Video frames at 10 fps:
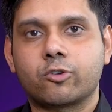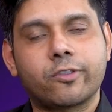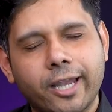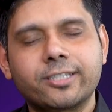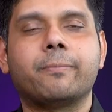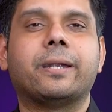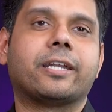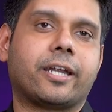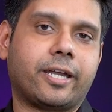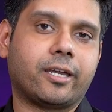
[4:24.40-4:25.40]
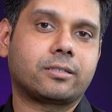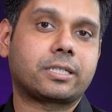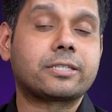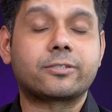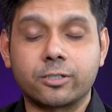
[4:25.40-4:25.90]
So that's a better idea
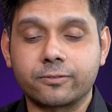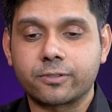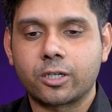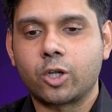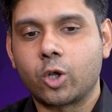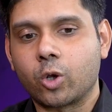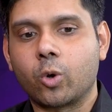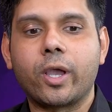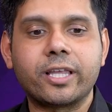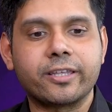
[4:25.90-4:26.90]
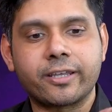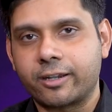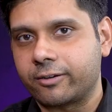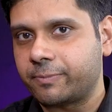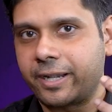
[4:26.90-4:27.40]
instead of going there
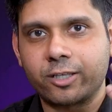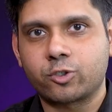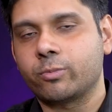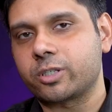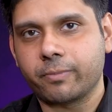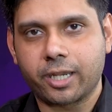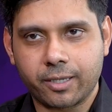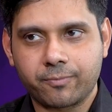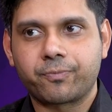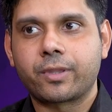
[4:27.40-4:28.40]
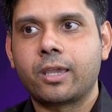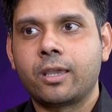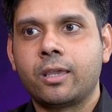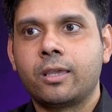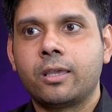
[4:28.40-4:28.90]
and spending so much money.
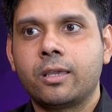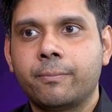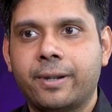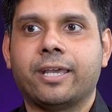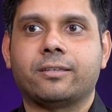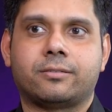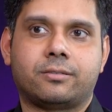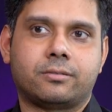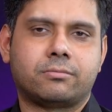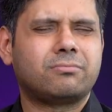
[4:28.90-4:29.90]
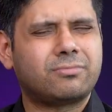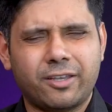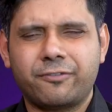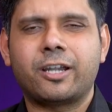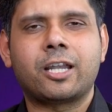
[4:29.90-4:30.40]
But yes,
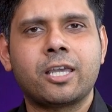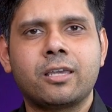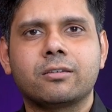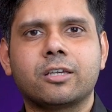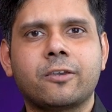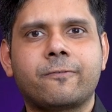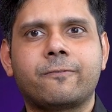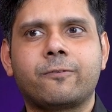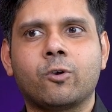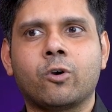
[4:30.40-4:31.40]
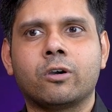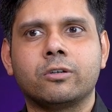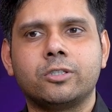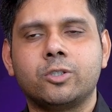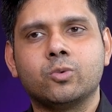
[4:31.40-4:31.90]
definitely, if you
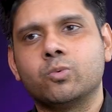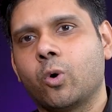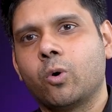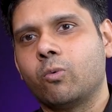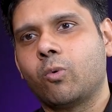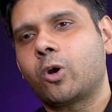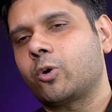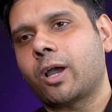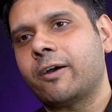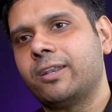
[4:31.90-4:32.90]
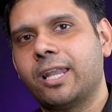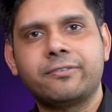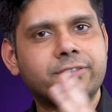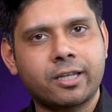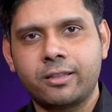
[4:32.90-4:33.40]
you want to have a
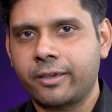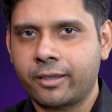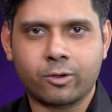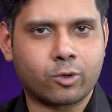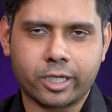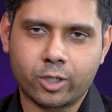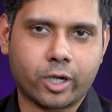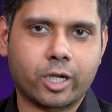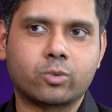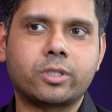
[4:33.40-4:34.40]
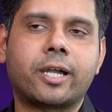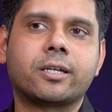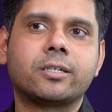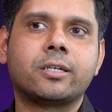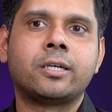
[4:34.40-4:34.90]
lifestyle there, okay, you can do that.
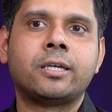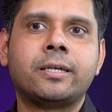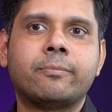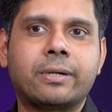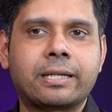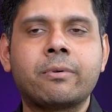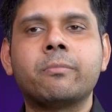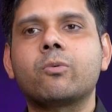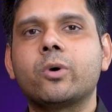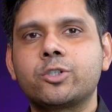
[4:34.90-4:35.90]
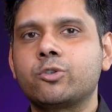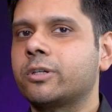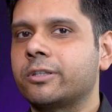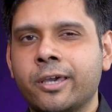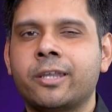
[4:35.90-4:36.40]
But remember, once you
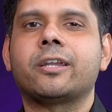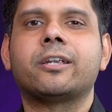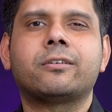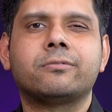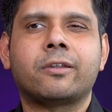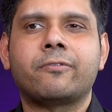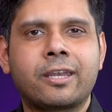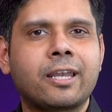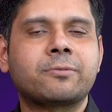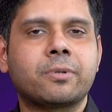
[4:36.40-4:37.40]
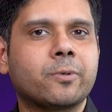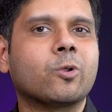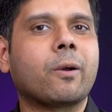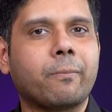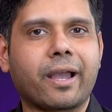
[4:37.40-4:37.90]
are there, it, there are very less people
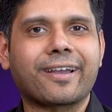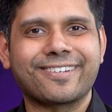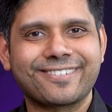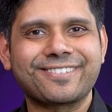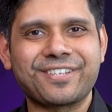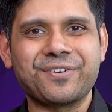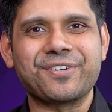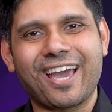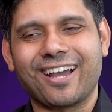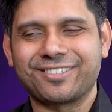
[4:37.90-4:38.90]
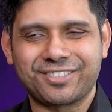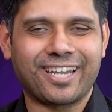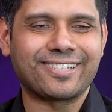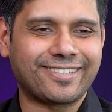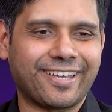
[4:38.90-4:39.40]
who come back. So yeah,
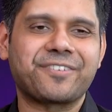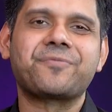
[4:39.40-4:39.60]
that's there.